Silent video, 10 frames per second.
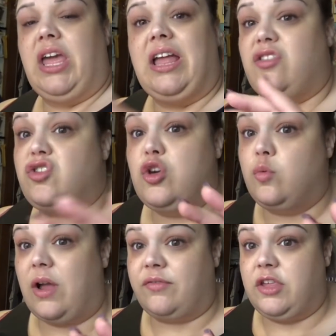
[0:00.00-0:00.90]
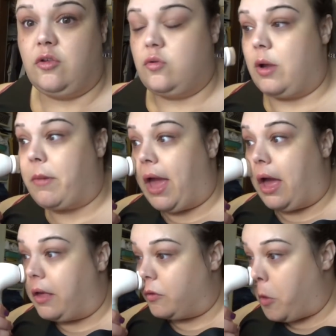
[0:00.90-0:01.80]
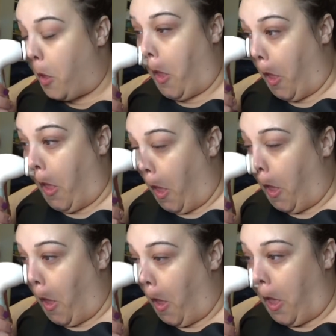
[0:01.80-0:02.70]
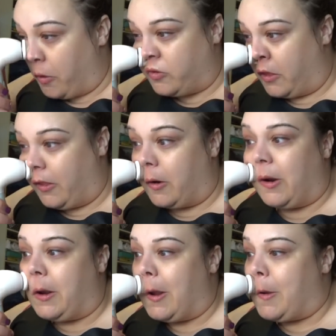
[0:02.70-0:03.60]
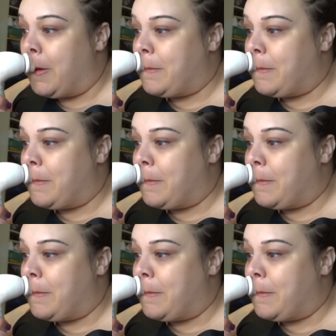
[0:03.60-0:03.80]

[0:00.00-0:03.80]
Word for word: it's too rough to use around my eyes. I'll say that right now.